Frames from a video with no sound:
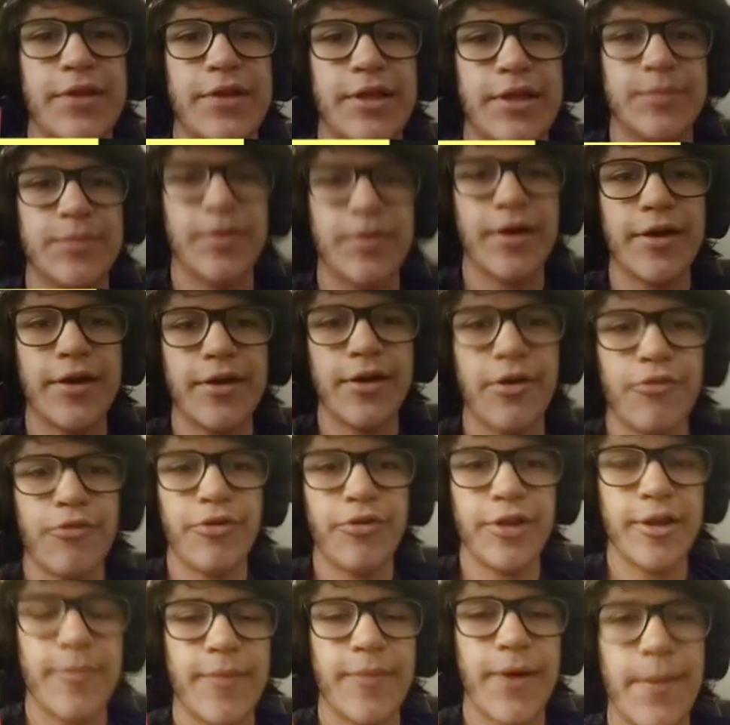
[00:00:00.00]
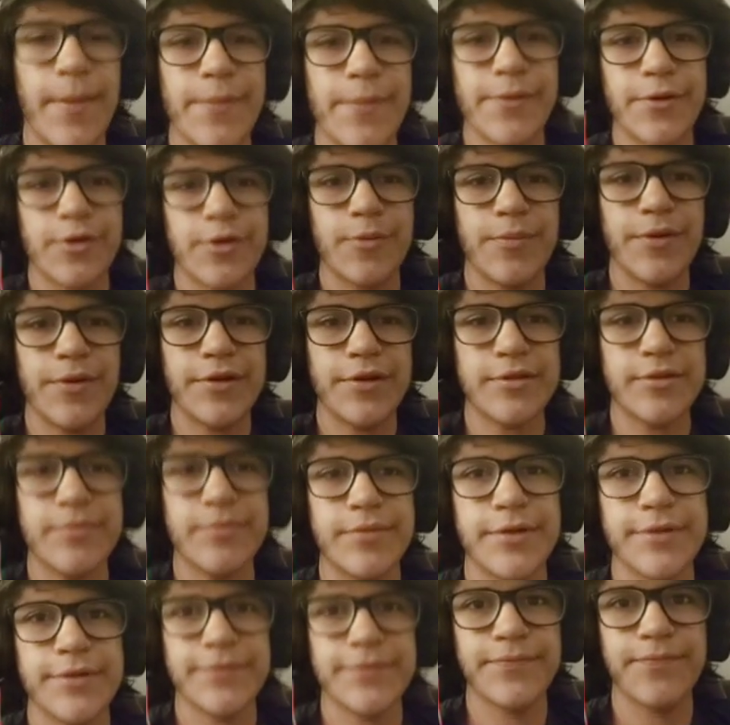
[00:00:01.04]
It's probably a really unpopular opinion,
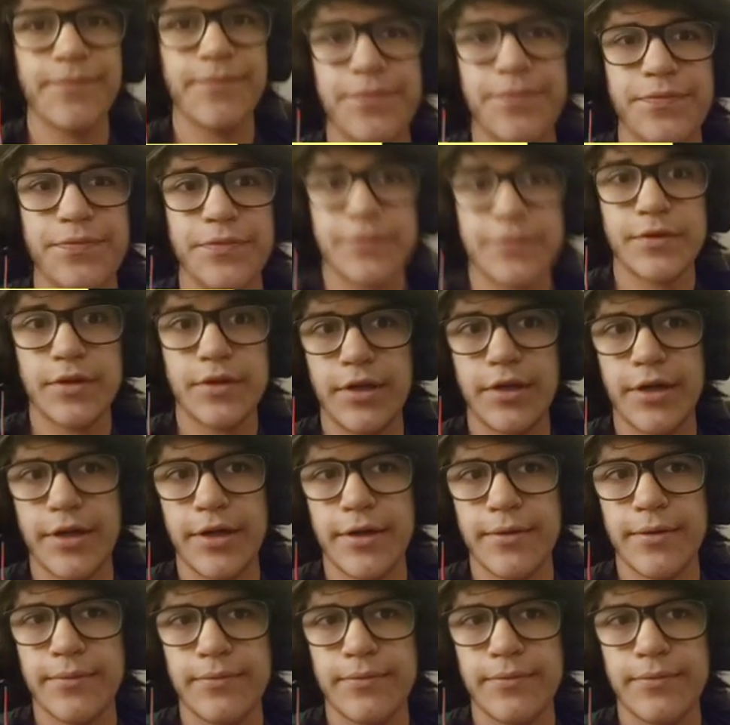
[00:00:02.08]
but yeah.